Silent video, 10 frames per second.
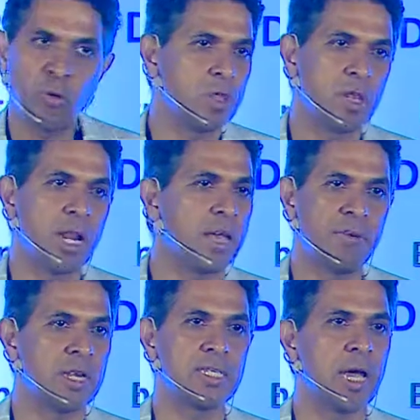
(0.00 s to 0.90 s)
in the life it
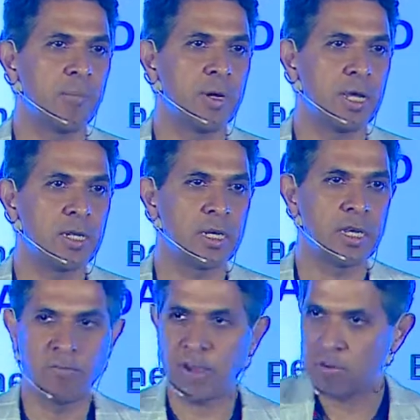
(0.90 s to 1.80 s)
has happened actually.
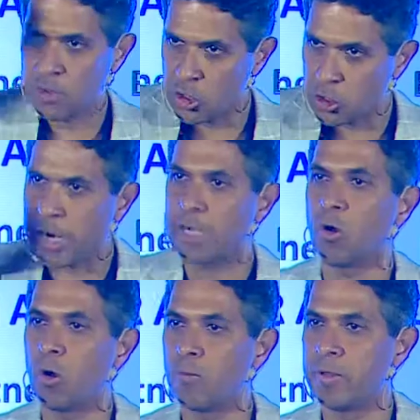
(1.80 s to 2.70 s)
In fact, we track
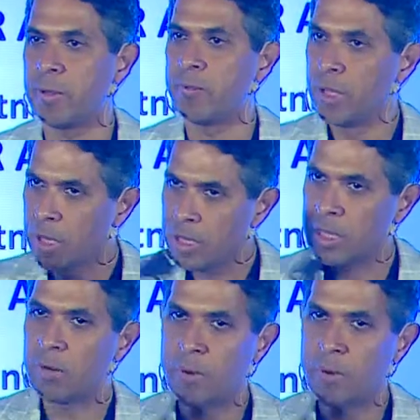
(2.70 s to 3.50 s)
all of them year by